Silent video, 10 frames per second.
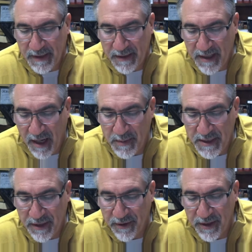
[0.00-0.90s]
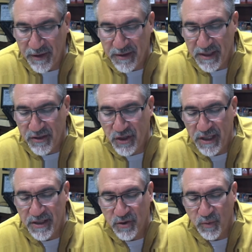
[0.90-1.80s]
the commentary here says
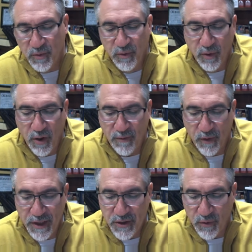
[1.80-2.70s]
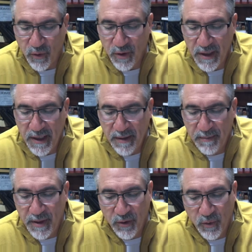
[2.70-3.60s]
Jesus would rule over Israel,
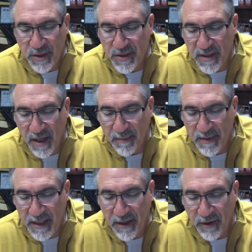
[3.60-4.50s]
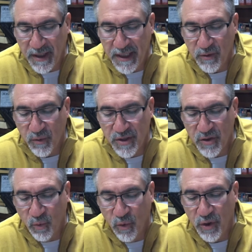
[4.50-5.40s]
but it wouldn't stop there. He was
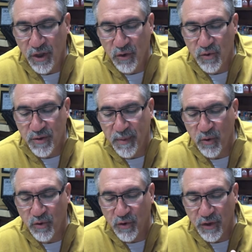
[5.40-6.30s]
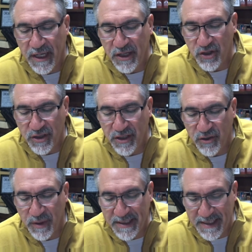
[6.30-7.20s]
the one who spoke creation
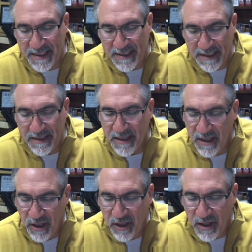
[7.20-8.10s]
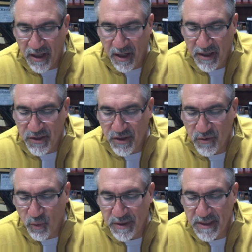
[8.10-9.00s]
into existence,
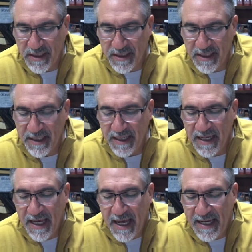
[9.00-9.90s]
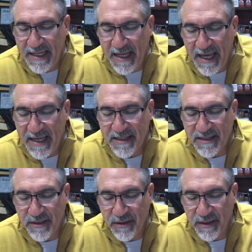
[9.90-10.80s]
Colossians 1:16, and he
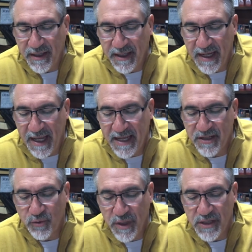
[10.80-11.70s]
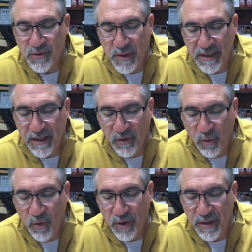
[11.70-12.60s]
has and as the resurrected
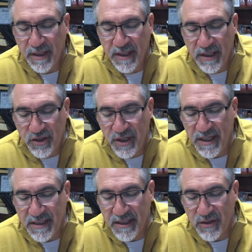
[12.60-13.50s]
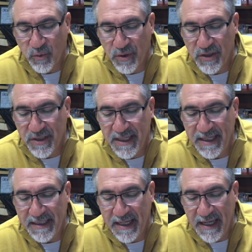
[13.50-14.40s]
Lord, Jesus would
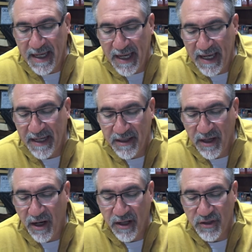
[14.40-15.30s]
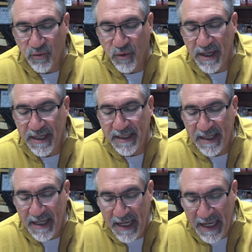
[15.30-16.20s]
sit at God's right
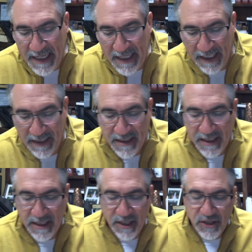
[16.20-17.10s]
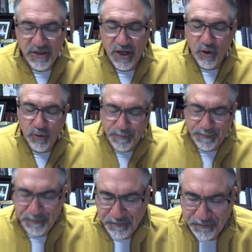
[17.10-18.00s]
hand.
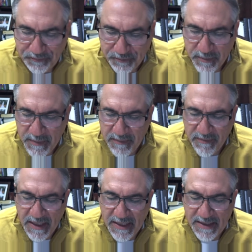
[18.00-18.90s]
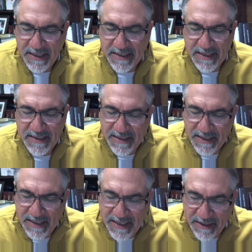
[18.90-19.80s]
So this is
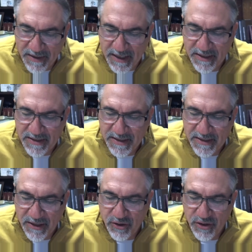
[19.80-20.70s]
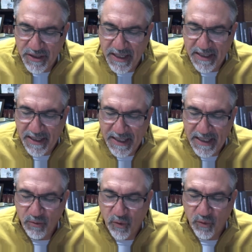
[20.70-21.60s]
giving us this understanding that
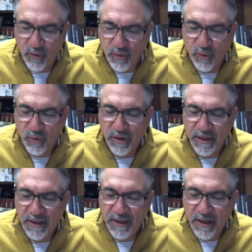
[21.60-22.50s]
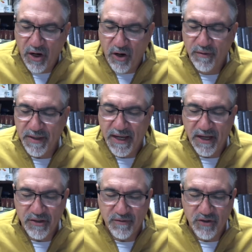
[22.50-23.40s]
he will rule over the
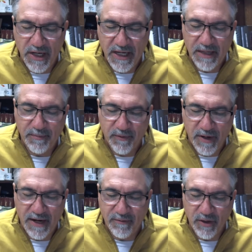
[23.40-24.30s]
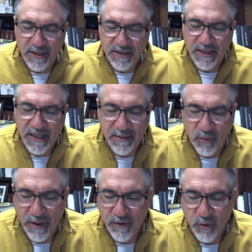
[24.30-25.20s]
house of Jacob forever and his kingdom
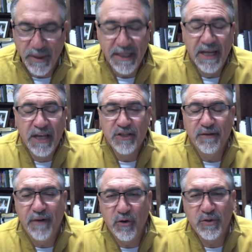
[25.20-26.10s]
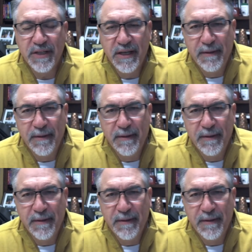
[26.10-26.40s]
will have no end. So folks,